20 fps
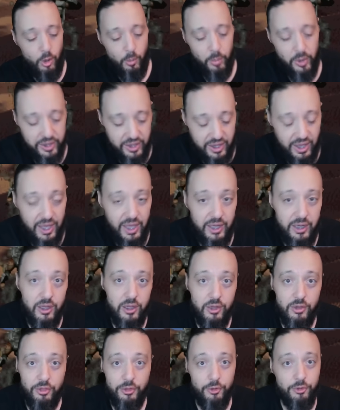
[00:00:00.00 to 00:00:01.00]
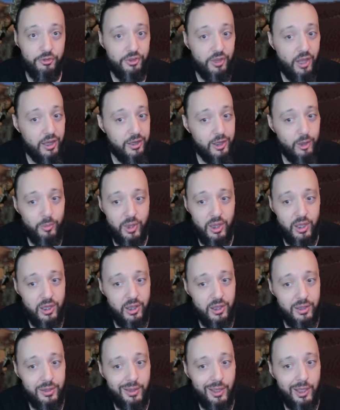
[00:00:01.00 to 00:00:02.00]
But again, there's not going to be
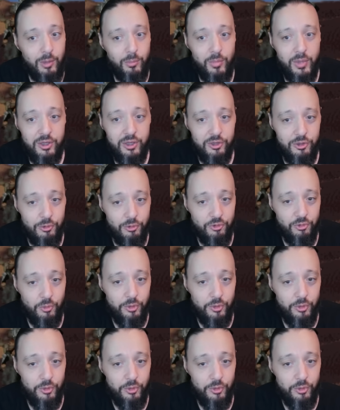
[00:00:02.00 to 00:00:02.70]
any in-game menus. When